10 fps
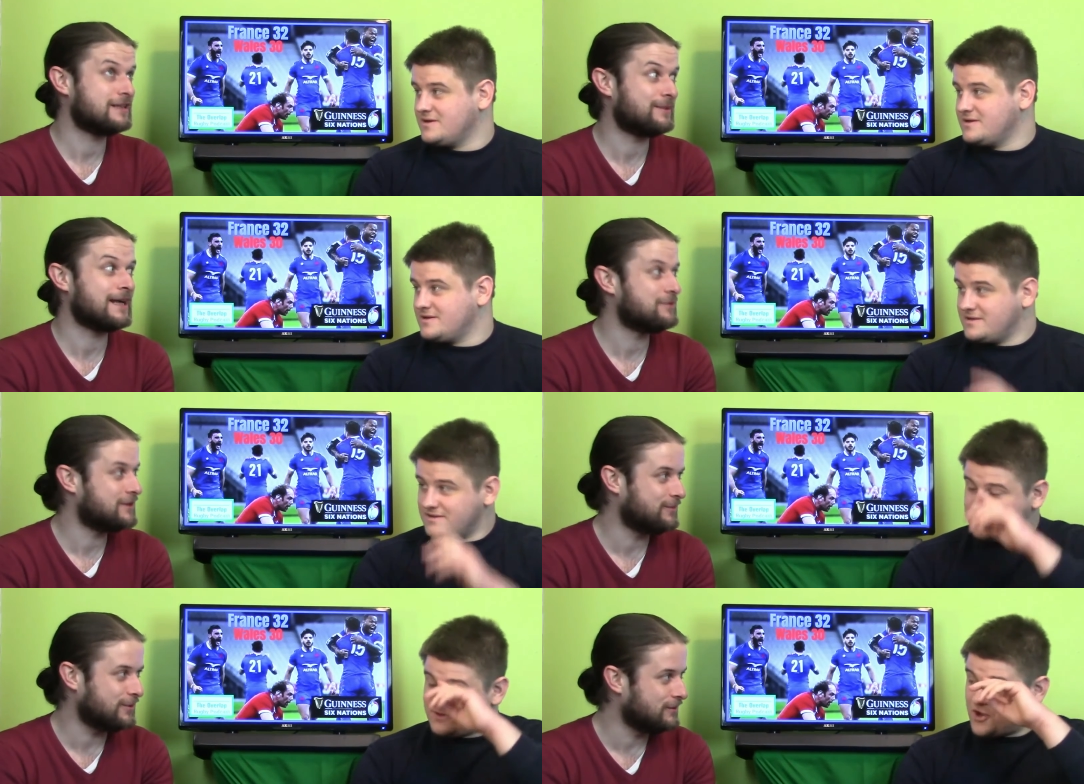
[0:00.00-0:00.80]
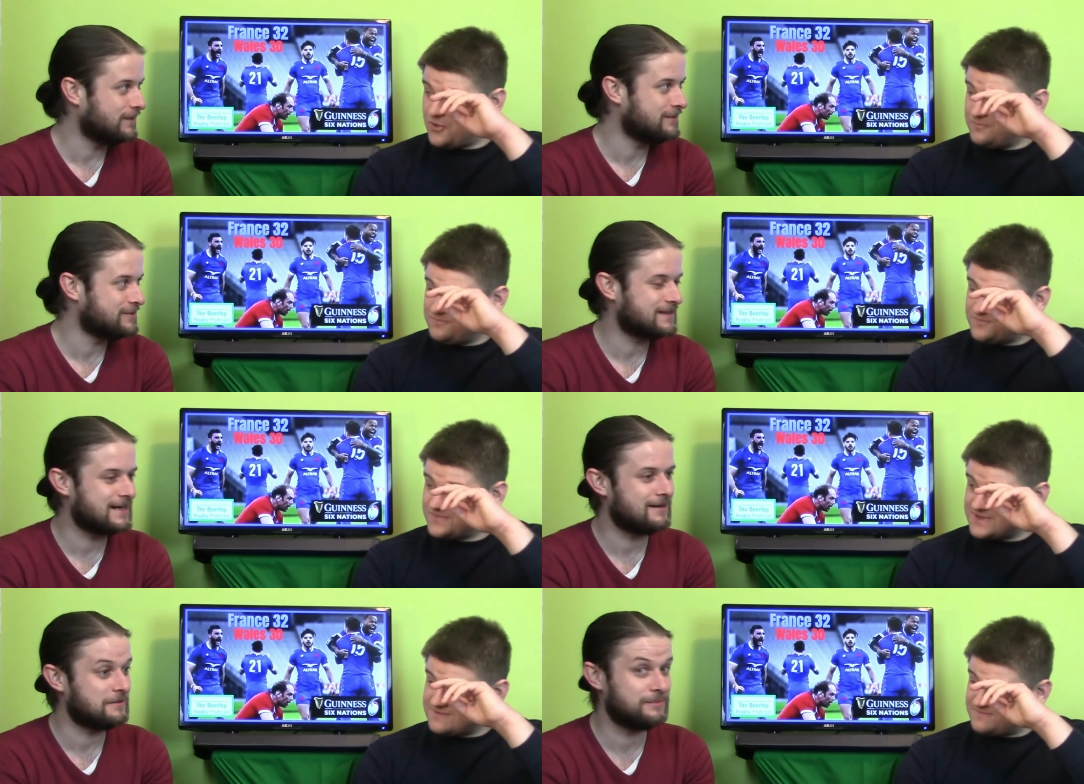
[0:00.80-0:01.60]
Speaker 1: to play with the ball no. when he was
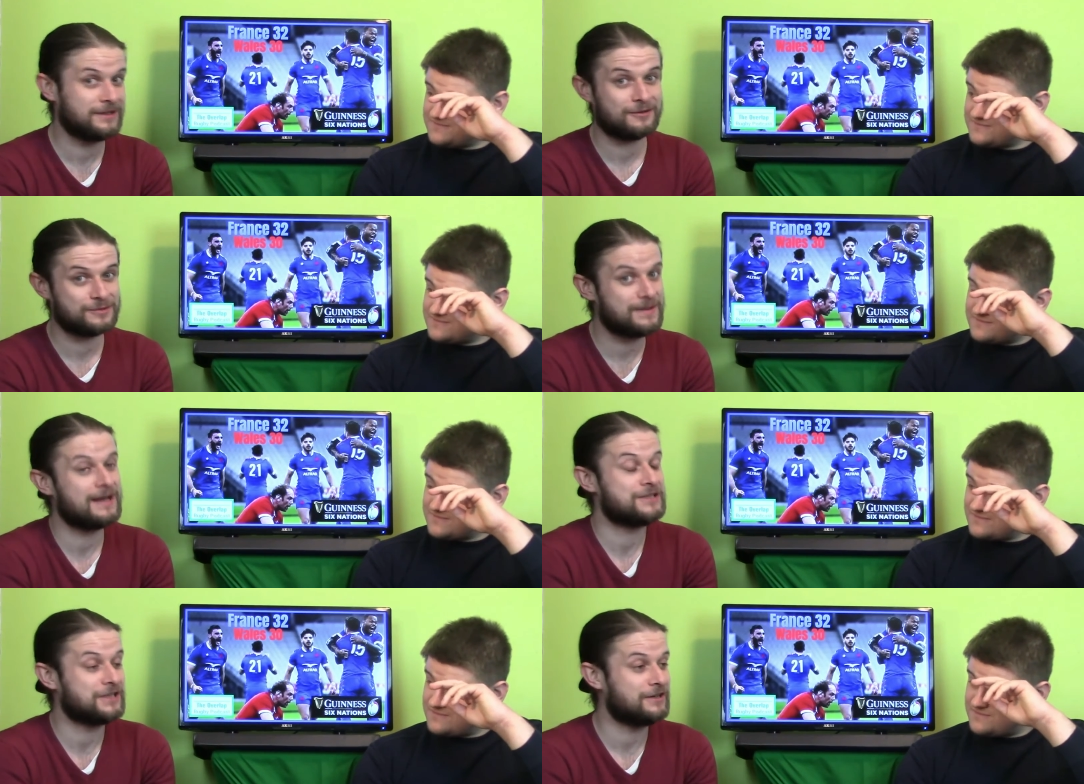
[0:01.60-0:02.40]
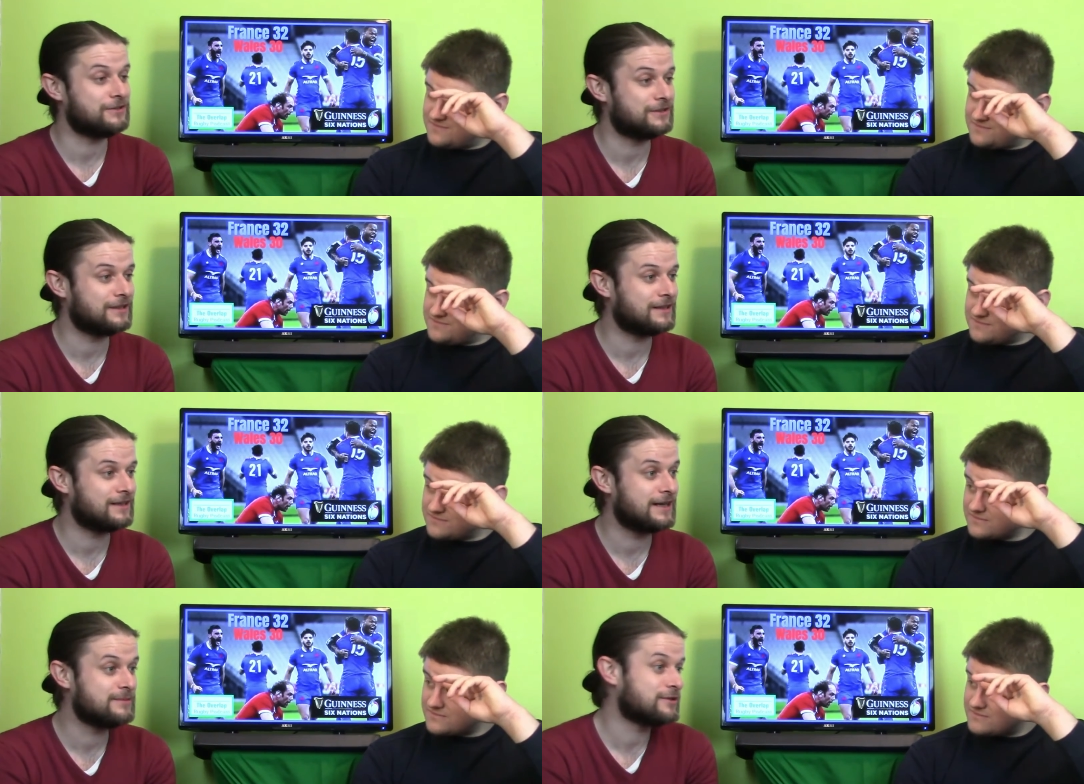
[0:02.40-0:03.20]
there. And Biggar was managing a good
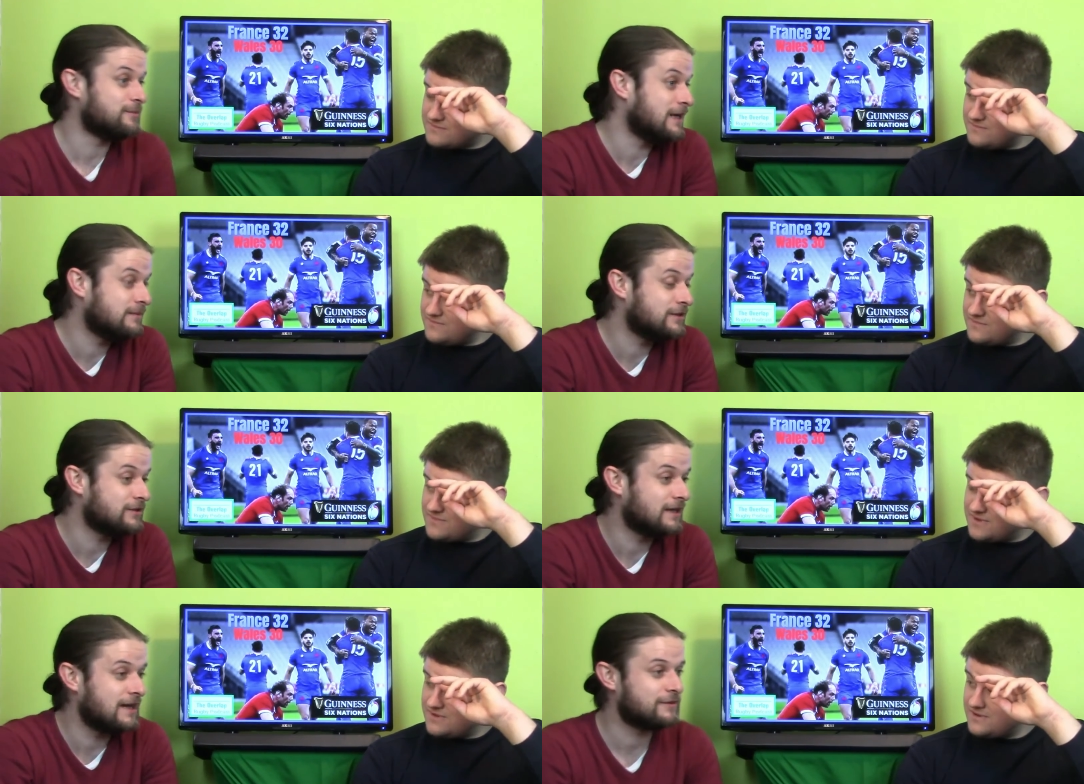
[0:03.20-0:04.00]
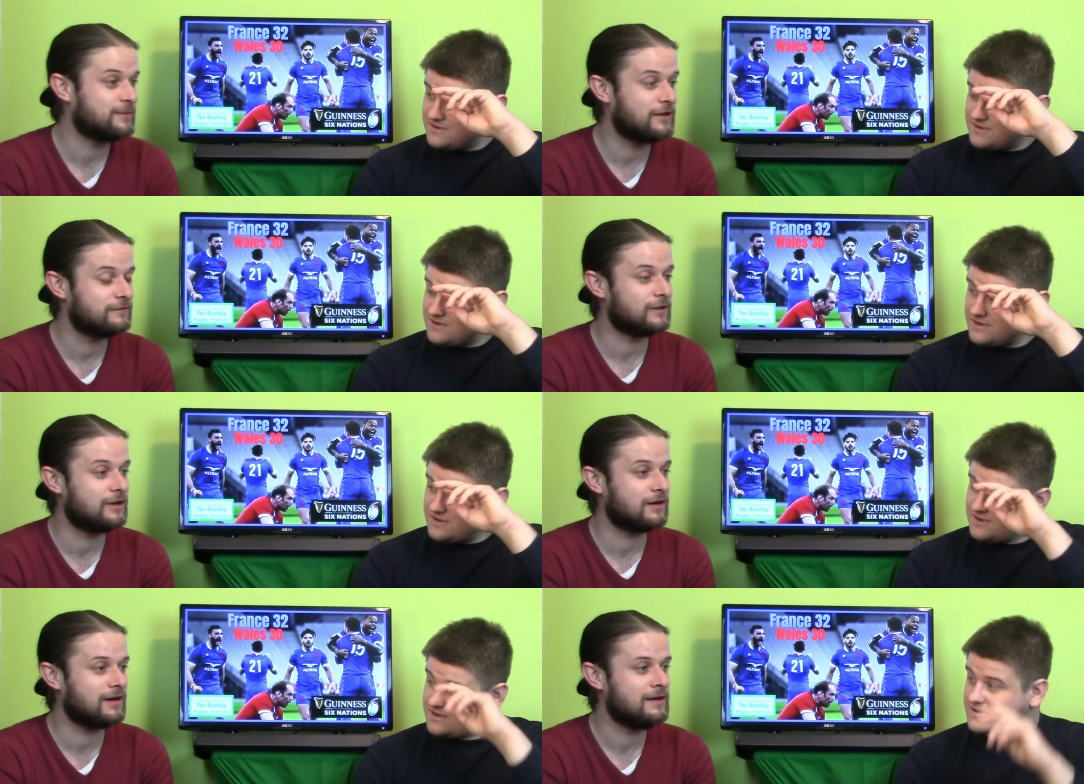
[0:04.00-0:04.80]
kicking game, so maybe could have left him on for
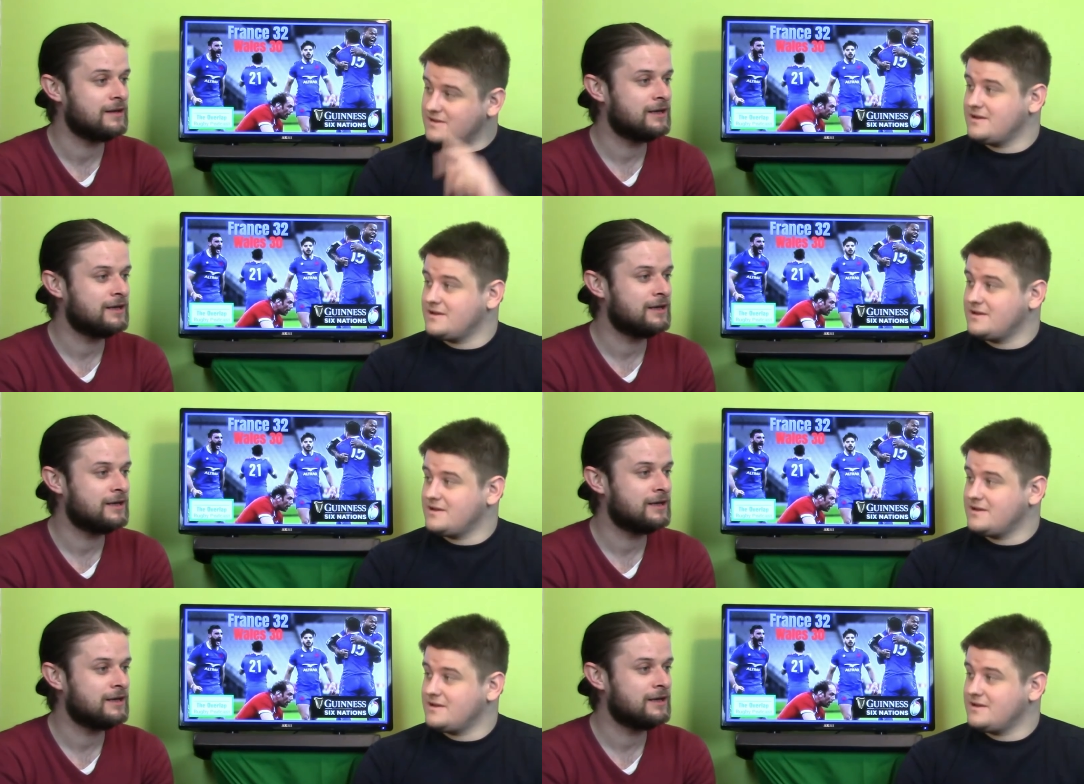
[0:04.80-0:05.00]
longer.